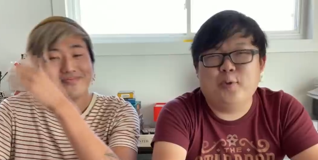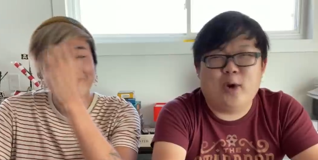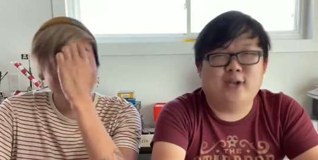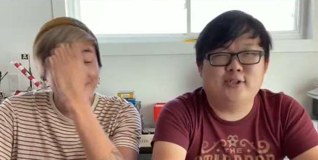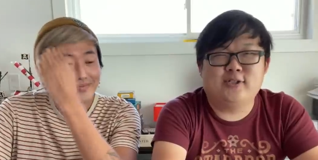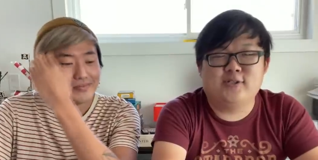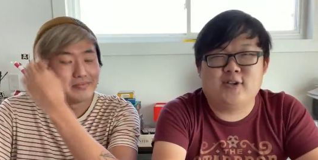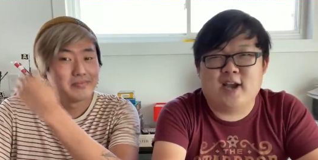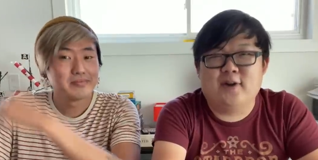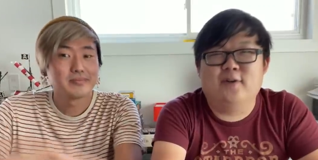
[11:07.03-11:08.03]
Speaker 1: watches the
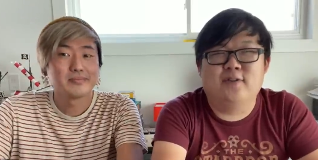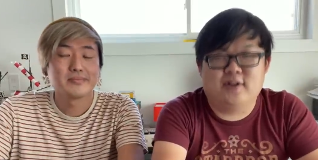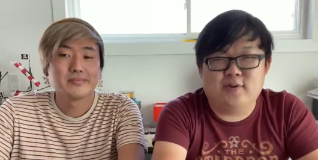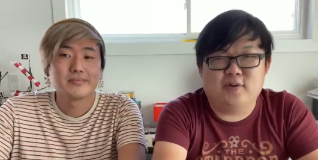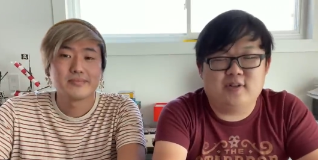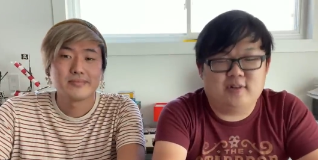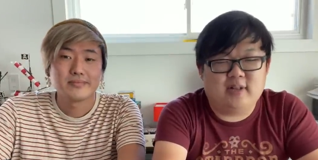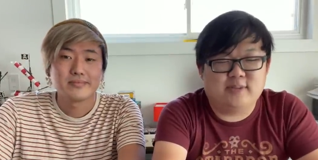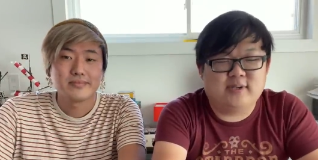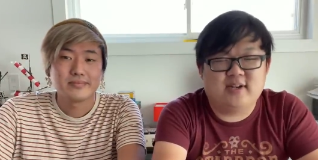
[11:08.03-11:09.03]
channel, the
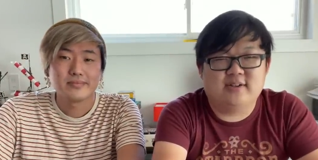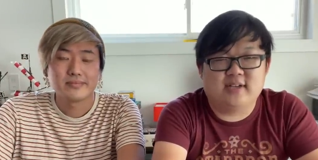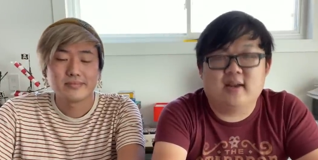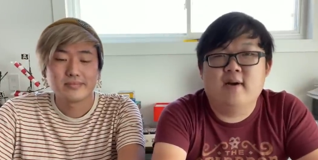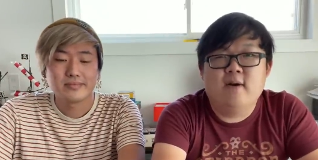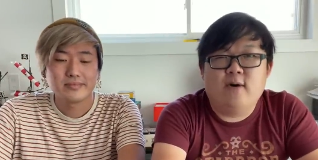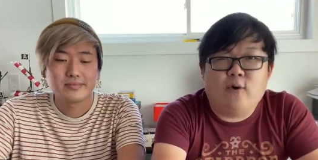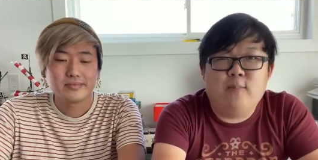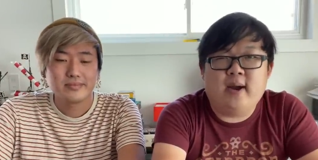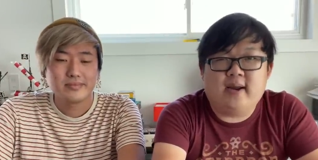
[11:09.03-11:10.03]
Let's Play channel is like,
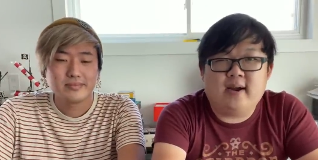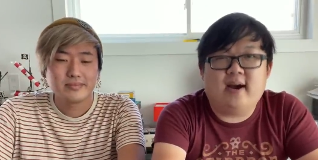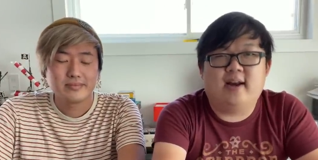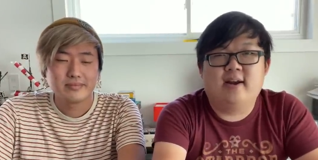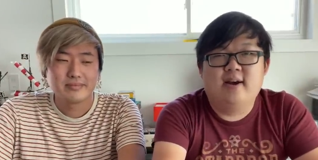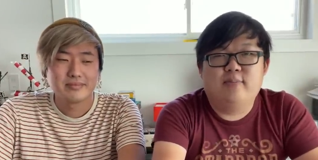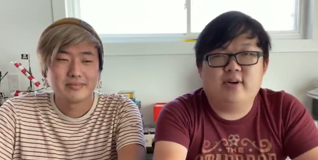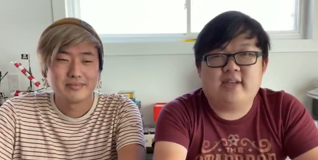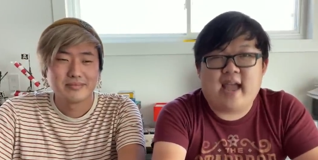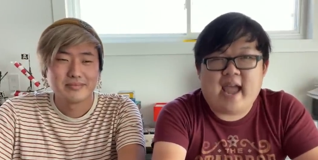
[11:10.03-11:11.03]
oh my god,
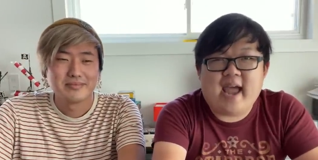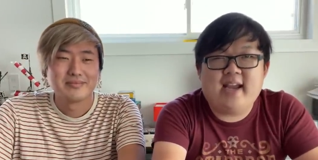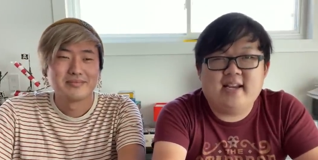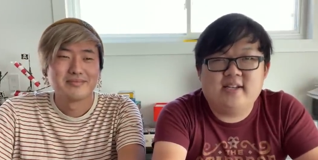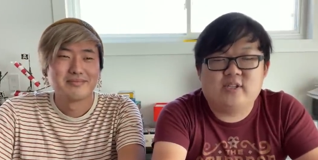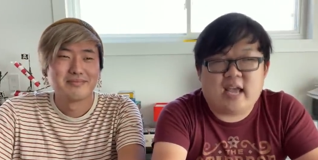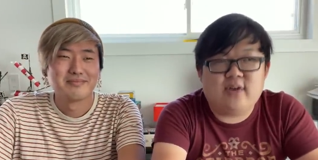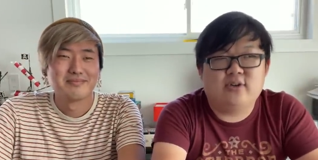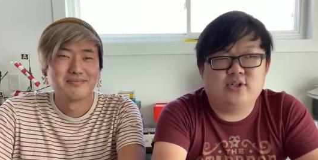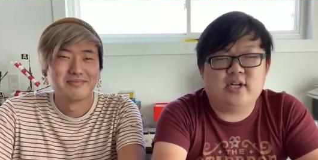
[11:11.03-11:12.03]
protagonist
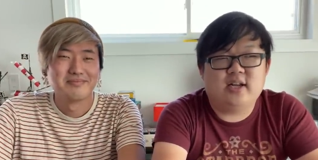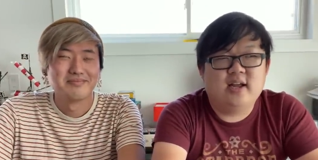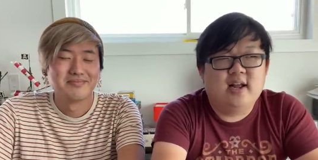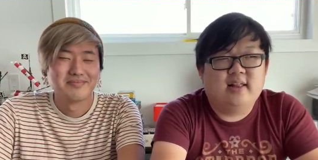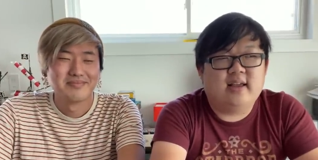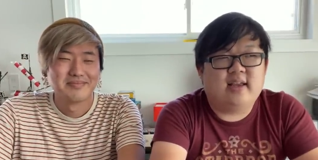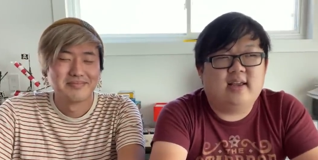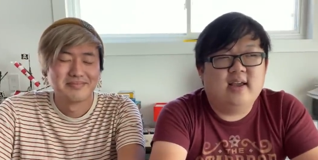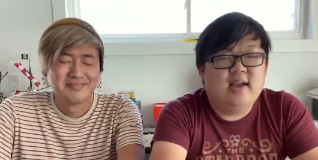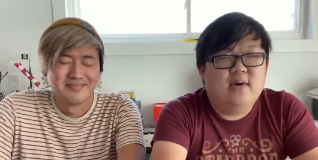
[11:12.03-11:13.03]
energy. Like
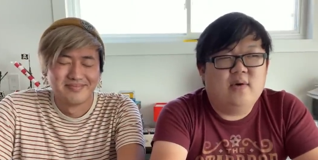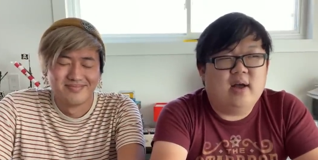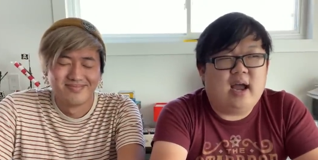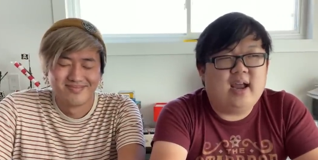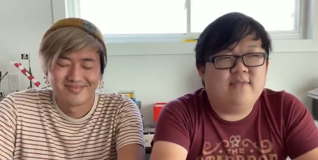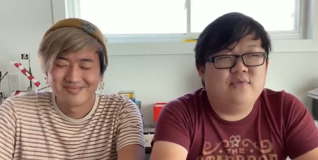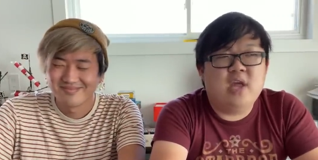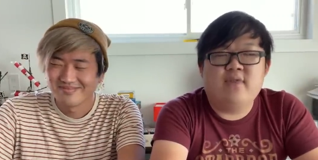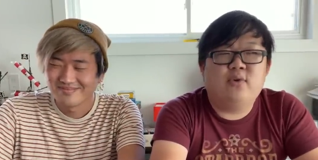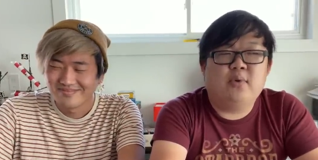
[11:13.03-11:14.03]
I have
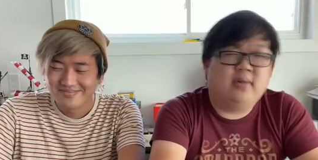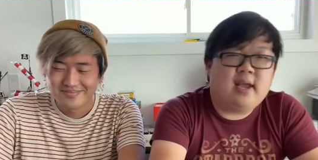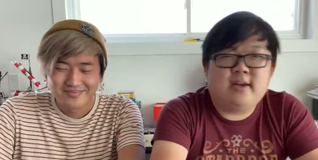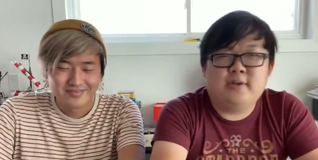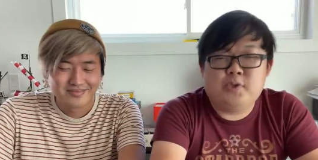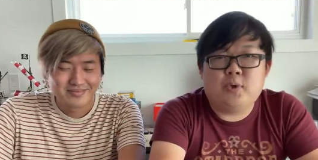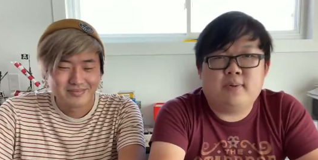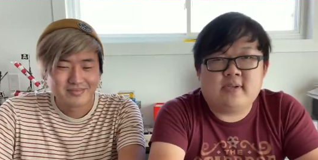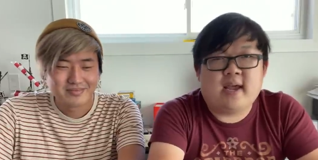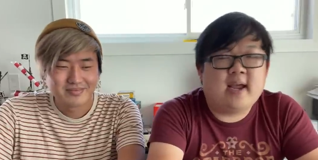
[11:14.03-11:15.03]
never related to a
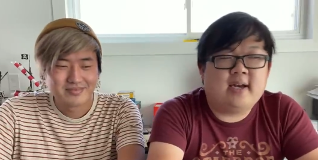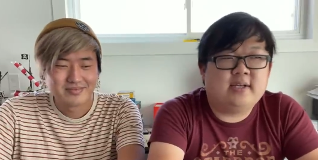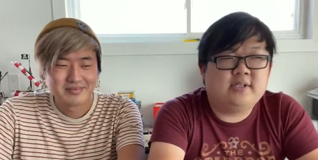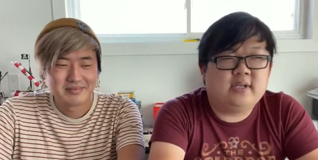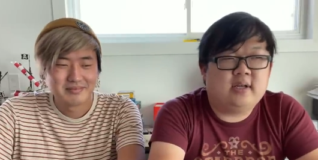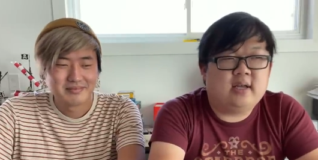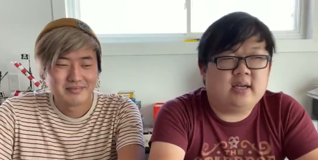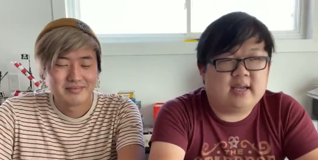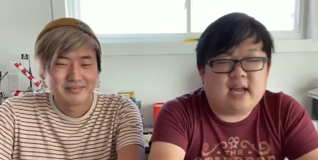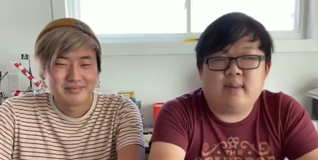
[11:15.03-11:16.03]
protagonist in
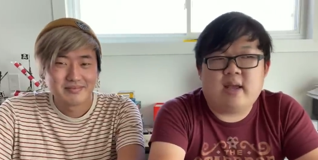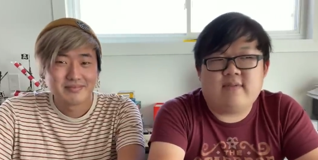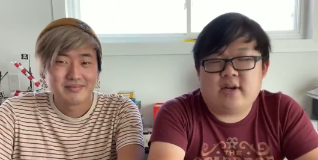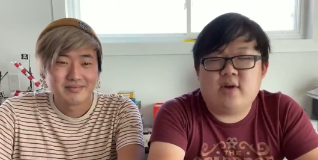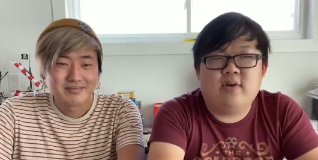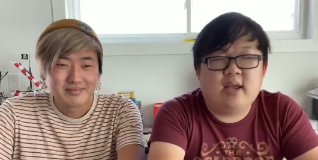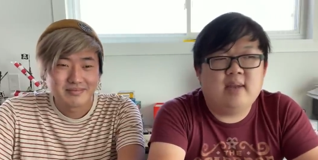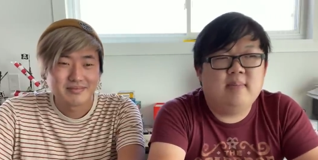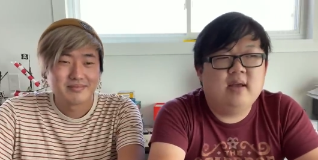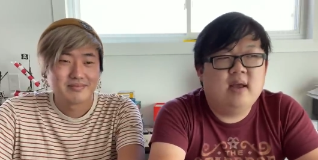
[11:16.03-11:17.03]
an anime video
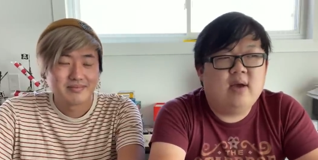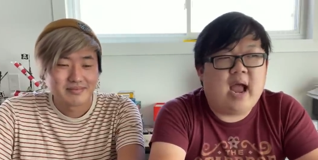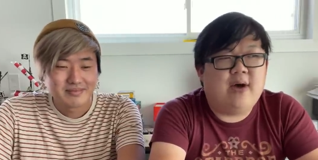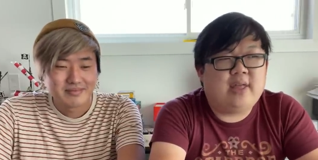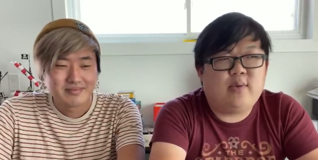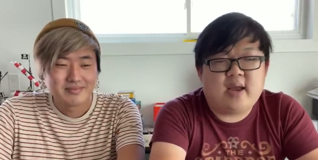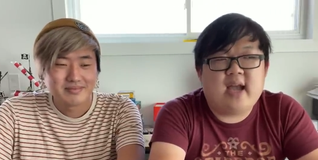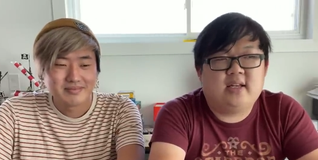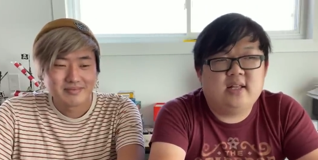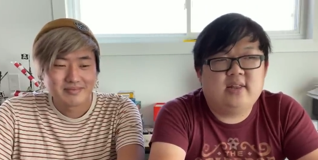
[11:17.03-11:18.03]
game, how they
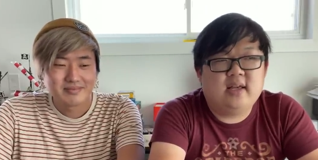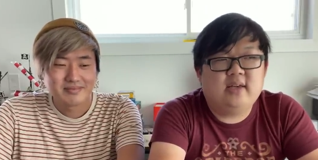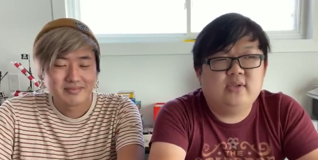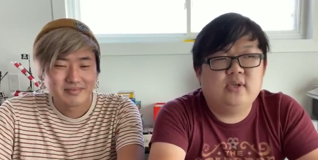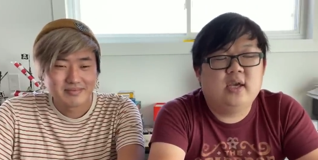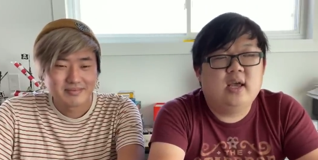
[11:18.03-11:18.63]
react to things.